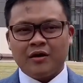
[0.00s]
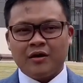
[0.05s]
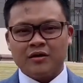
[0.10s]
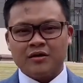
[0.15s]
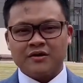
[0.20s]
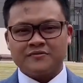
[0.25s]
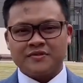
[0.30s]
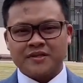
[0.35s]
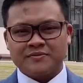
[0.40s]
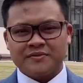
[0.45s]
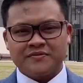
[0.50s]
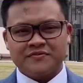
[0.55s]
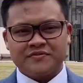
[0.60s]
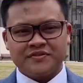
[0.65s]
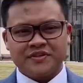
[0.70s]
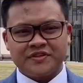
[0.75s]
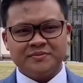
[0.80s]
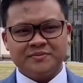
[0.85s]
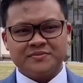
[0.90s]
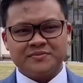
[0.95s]
All of them
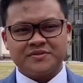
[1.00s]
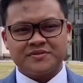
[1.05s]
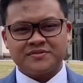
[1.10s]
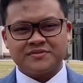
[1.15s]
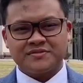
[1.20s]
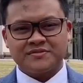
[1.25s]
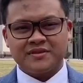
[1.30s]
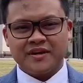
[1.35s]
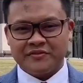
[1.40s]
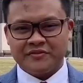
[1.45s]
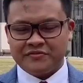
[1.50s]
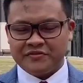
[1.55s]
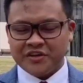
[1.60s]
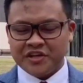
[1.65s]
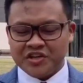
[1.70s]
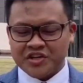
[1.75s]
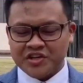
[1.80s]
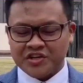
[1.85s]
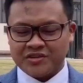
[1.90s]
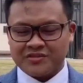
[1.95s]
have dreams, have
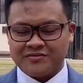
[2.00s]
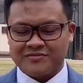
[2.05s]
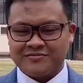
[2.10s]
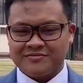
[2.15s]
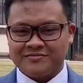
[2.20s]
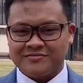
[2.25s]
vision,